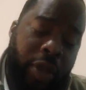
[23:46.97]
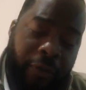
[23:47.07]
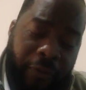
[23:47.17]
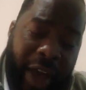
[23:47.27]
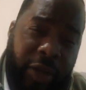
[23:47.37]
you
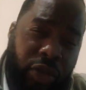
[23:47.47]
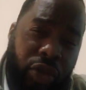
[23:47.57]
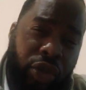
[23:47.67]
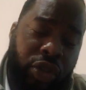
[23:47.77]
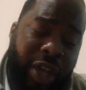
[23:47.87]
find a
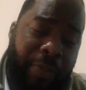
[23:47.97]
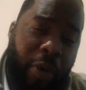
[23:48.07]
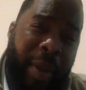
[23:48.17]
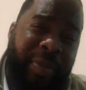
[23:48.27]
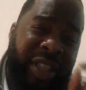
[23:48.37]
solution to that
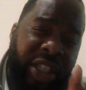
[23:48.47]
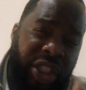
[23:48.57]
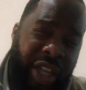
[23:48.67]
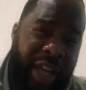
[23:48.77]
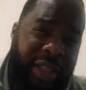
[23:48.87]
problem,
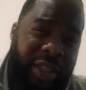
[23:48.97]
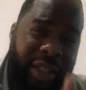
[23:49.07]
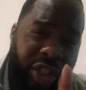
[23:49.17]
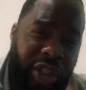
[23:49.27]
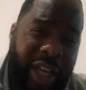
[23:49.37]
digitize it.
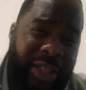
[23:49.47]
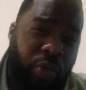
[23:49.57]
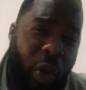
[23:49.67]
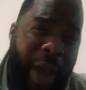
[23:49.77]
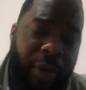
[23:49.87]
Digitize
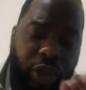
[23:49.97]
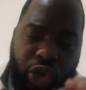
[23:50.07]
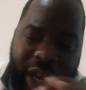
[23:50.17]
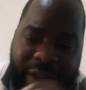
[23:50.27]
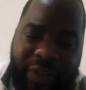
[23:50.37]
it, why? Because
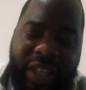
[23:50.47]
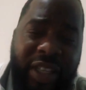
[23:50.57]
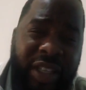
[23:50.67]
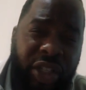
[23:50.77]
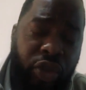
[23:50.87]
you are living in
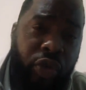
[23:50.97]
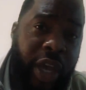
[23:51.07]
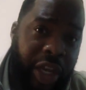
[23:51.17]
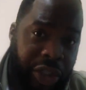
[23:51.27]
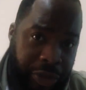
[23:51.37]
the digital
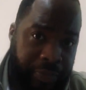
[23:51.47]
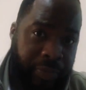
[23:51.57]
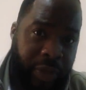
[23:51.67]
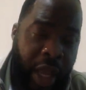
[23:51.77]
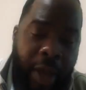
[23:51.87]
age.
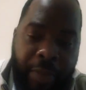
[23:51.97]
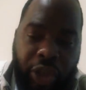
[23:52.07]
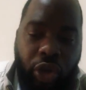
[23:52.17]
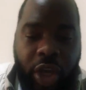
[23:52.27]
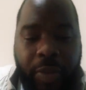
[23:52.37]
Make
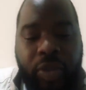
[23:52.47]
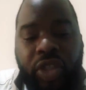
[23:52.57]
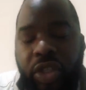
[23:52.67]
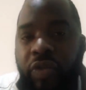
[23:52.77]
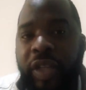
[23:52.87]
sure you're able to
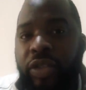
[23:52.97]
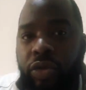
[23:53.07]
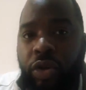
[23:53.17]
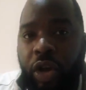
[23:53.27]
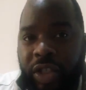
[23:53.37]
integrate into
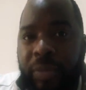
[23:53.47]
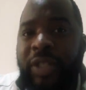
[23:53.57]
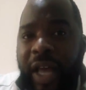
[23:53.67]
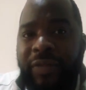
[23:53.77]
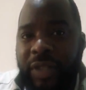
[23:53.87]
the
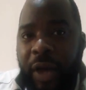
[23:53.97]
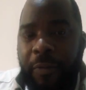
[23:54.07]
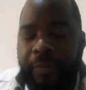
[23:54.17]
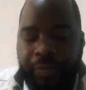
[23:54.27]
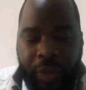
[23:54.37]
customer's
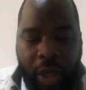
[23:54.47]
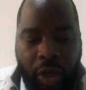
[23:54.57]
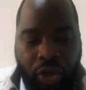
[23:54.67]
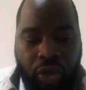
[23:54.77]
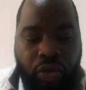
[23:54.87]
lifestyle
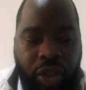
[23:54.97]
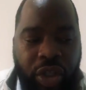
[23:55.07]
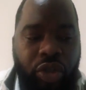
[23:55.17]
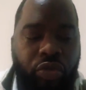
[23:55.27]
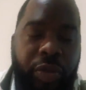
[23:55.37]
through the
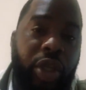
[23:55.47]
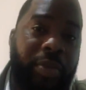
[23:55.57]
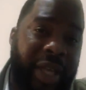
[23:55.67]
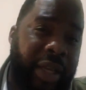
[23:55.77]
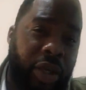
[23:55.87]
digital
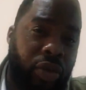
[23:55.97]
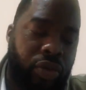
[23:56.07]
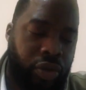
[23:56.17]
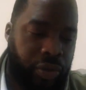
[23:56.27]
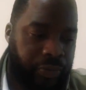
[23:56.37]
mediums that they
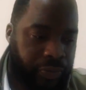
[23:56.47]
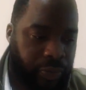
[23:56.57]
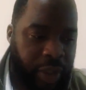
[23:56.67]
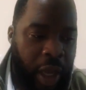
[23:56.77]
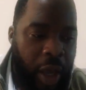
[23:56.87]
use.
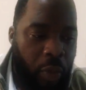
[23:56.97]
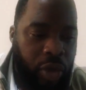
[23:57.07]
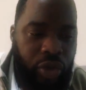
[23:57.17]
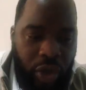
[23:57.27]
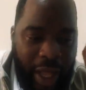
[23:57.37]

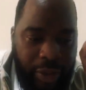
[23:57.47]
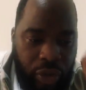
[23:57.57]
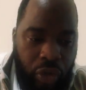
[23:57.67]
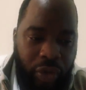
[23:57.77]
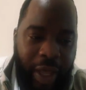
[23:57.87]
Once you can
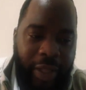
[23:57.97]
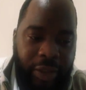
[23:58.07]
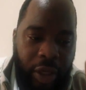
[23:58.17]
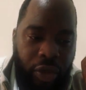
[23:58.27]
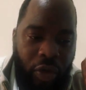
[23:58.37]
do that,
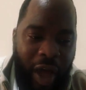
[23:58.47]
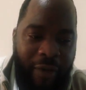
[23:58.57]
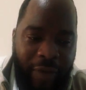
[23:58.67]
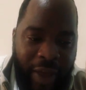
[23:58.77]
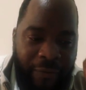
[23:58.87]
you
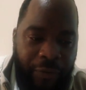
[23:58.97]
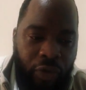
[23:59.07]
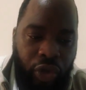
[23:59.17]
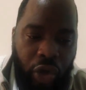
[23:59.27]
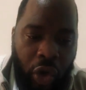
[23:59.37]
have a
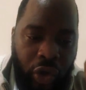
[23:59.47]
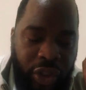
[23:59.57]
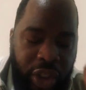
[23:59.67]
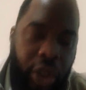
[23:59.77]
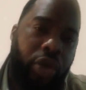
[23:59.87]
future
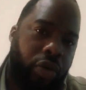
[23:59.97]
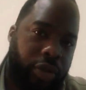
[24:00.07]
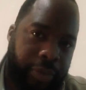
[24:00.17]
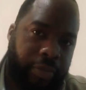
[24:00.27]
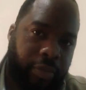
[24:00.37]
secured.